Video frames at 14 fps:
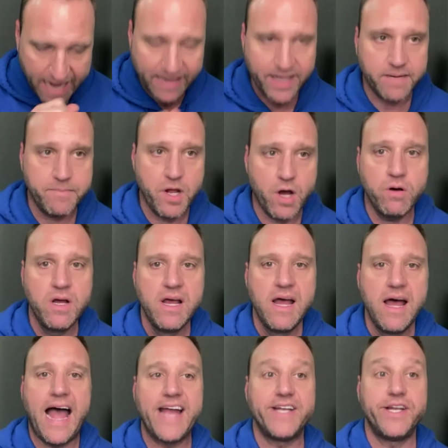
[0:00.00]
I let them know,
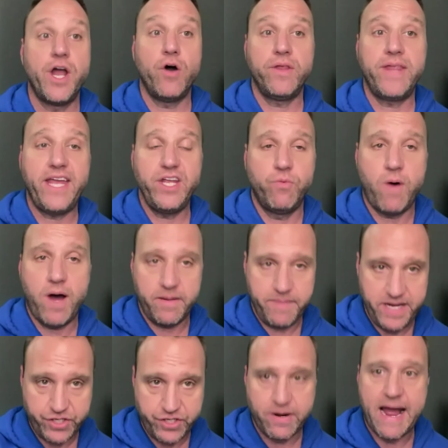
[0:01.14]
I know that you want to
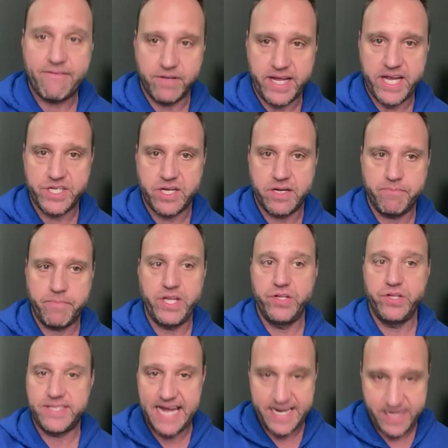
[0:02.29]
be a travel agent, but
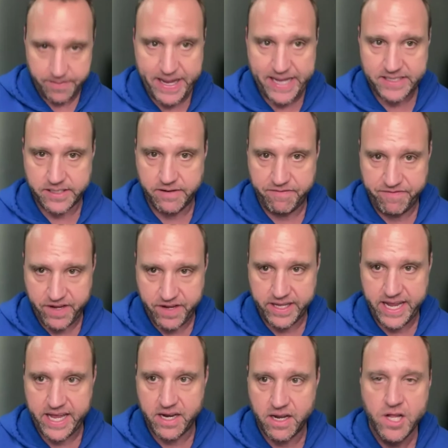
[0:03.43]
you signed up as an
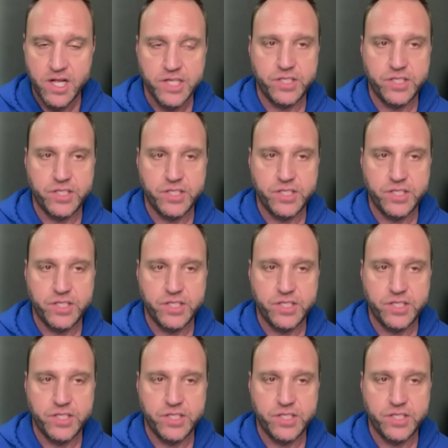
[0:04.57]
affiliate.